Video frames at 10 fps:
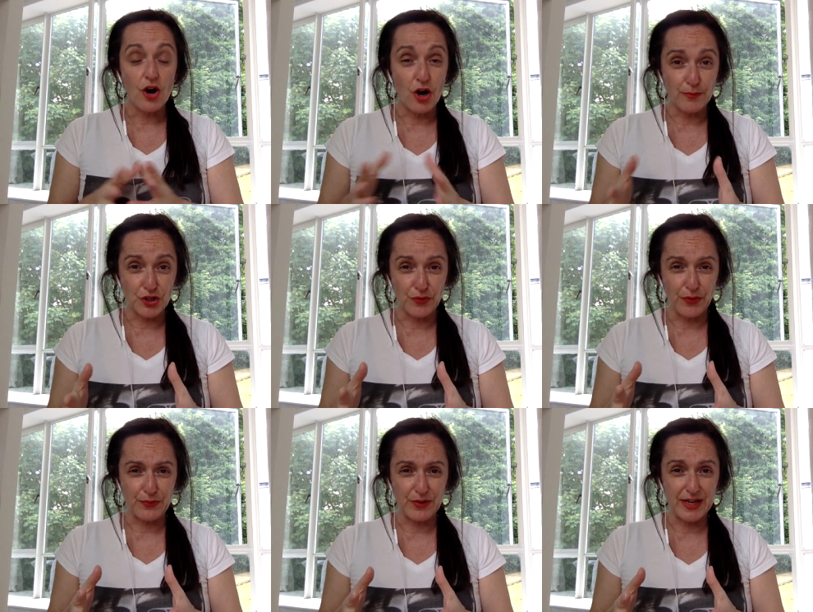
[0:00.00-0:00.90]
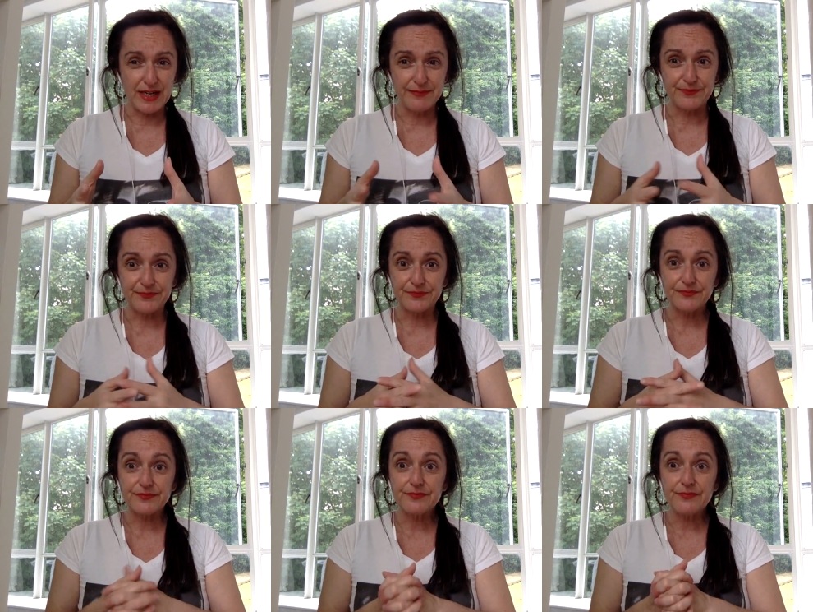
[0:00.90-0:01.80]
Option three,
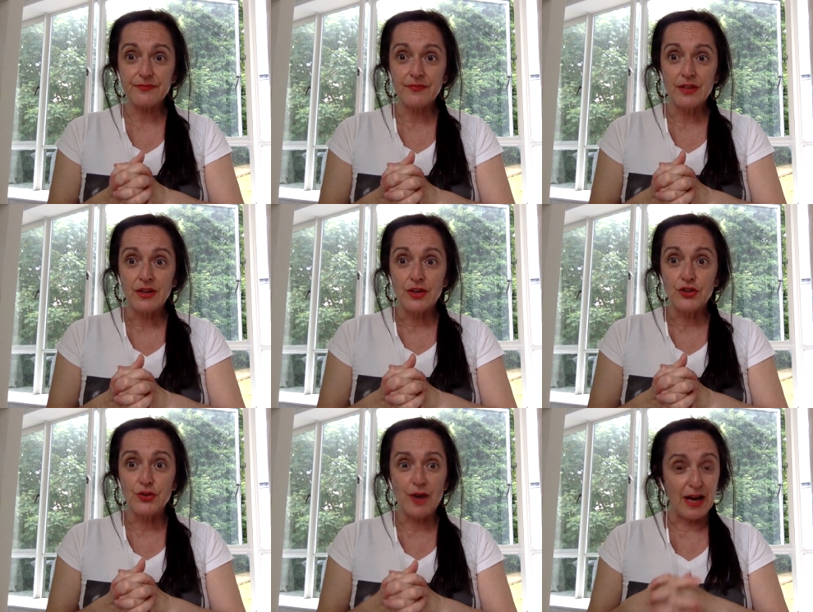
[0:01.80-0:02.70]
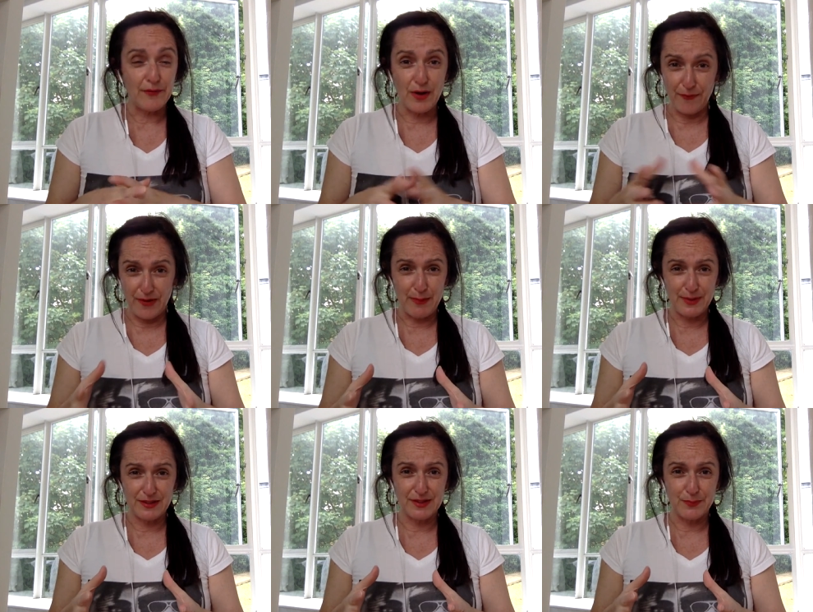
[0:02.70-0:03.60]
you have a fabulous